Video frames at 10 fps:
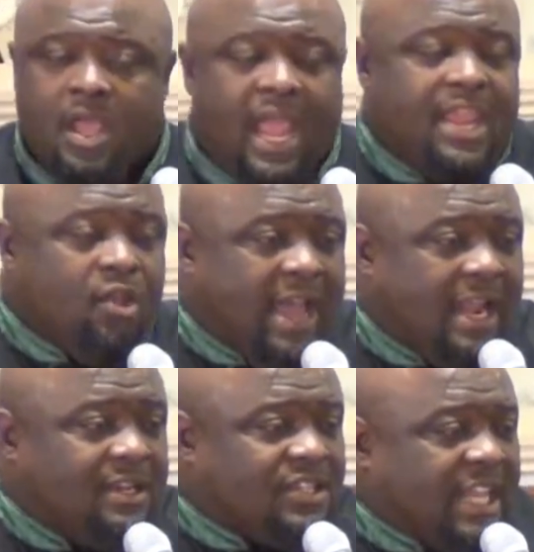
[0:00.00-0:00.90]
And you got to
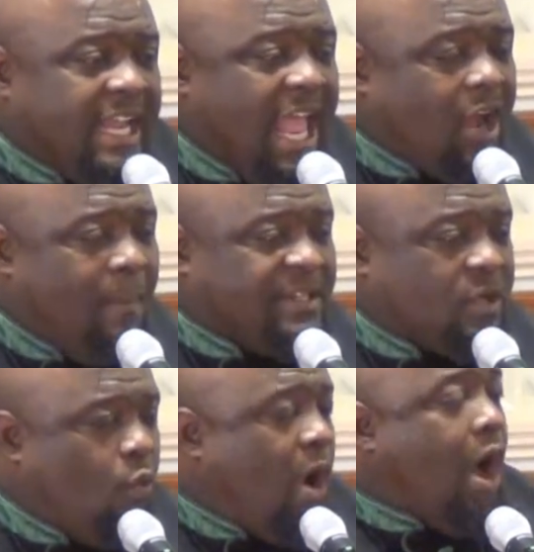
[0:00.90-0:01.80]
understand, there going to be
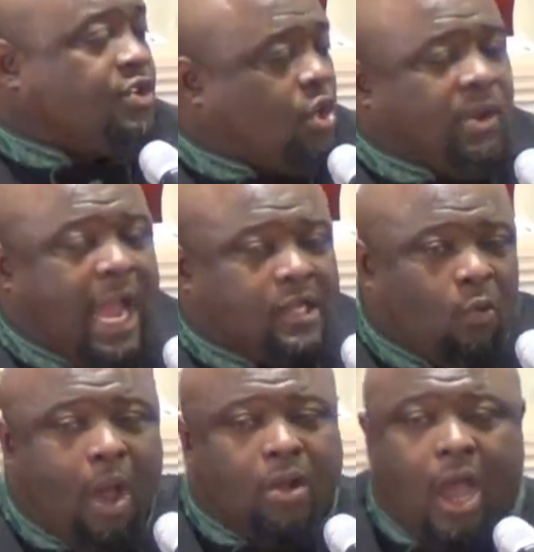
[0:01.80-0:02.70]
some walks you got to
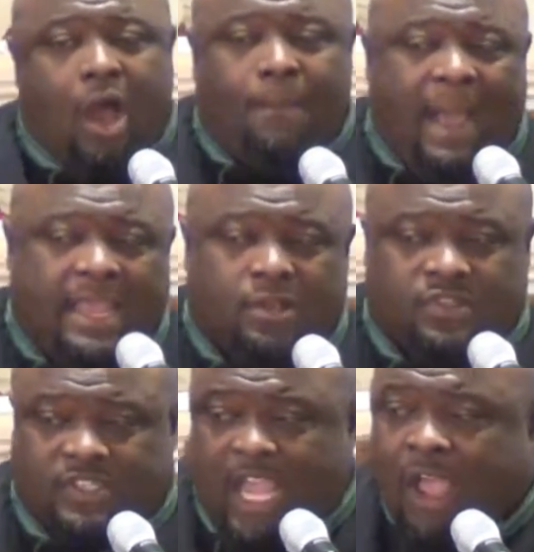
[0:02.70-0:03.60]
walk all by
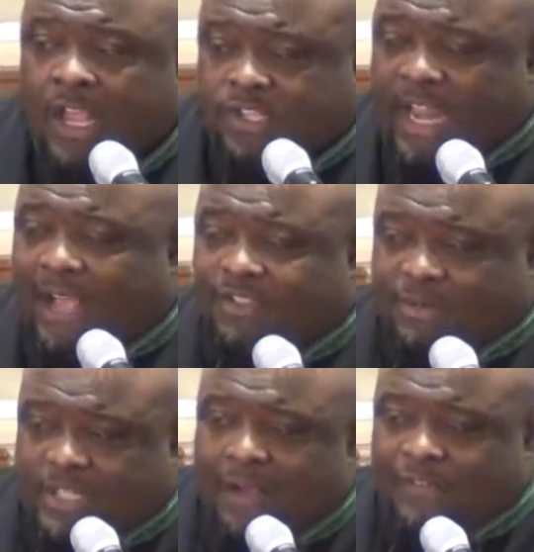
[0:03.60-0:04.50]
yourself. So there's some
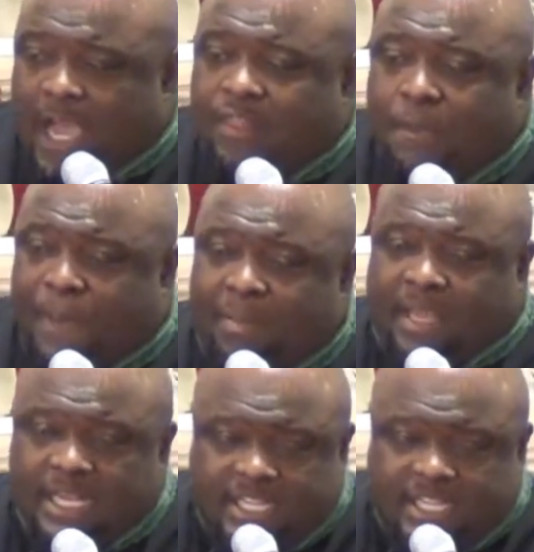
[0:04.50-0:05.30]
stuff other people can